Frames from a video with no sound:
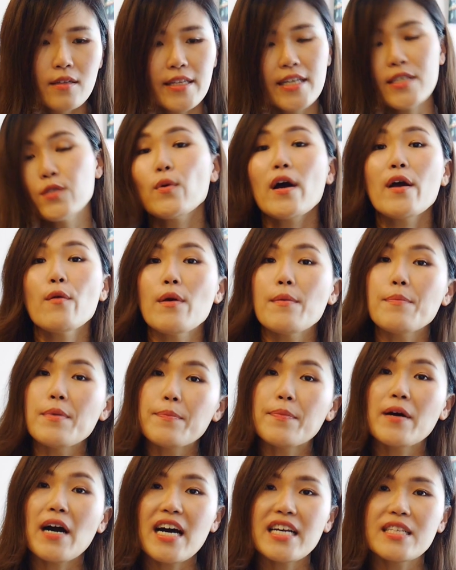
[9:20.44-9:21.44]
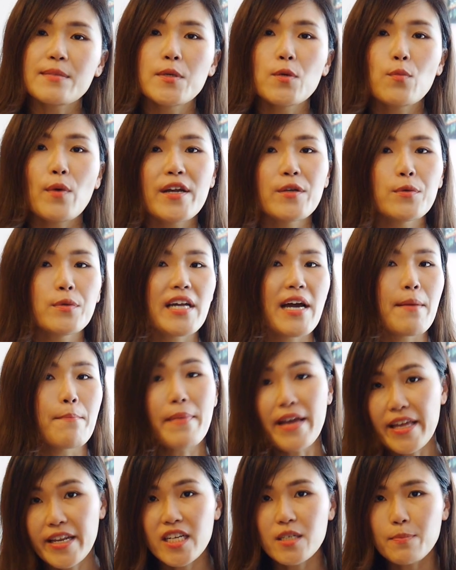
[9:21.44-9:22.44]
That's why when people ask me why don't I
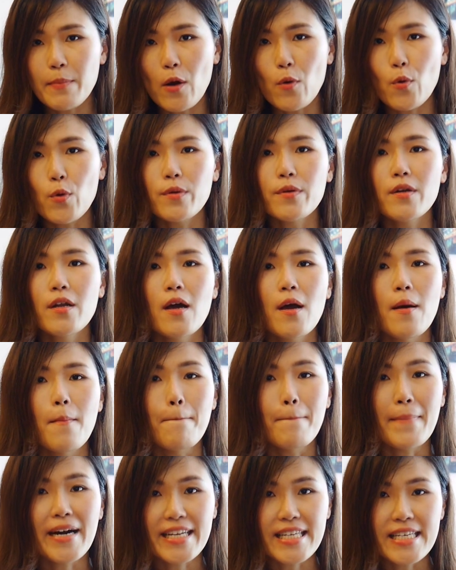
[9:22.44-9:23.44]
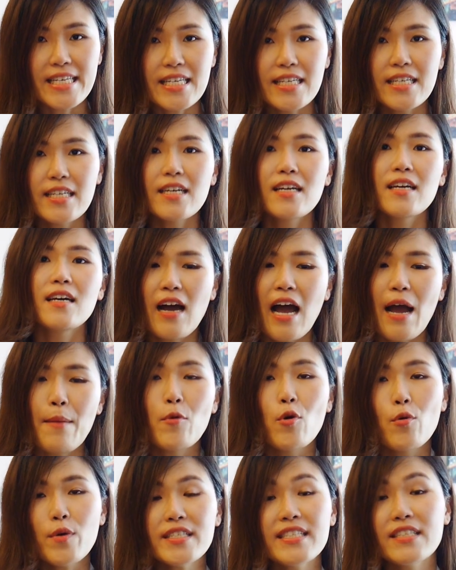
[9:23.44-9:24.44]
manage my own money,
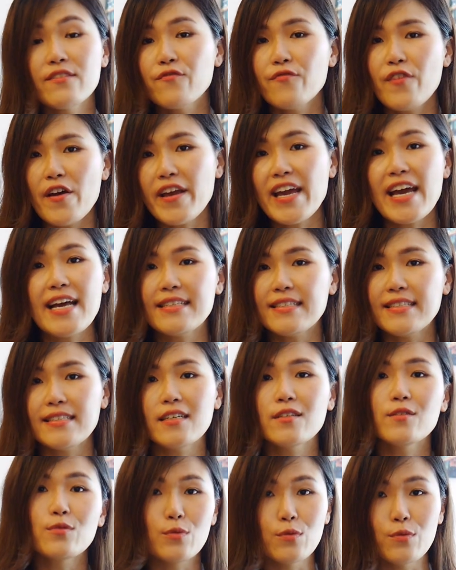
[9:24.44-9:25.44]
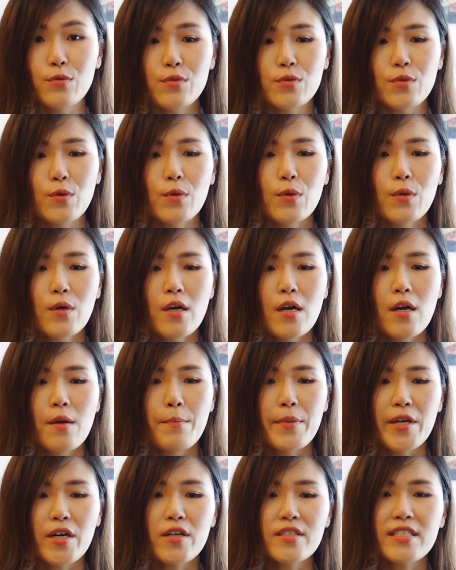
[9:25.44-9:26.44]
I'm always very hesitant to do so
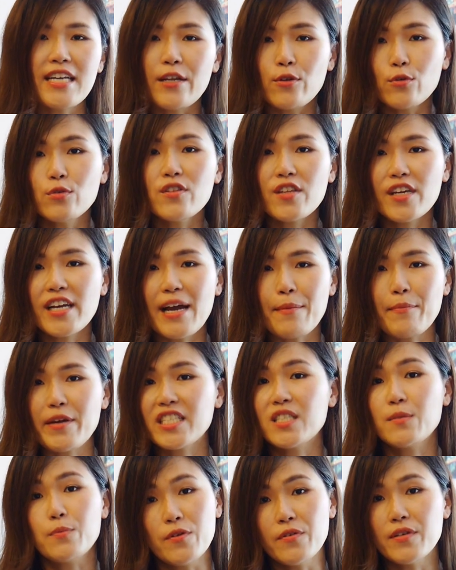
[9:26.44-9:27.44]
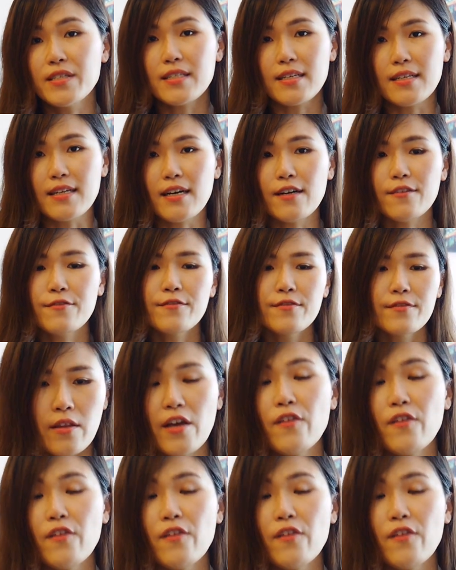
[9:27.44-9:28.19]
because I don't think I'm experienced enough.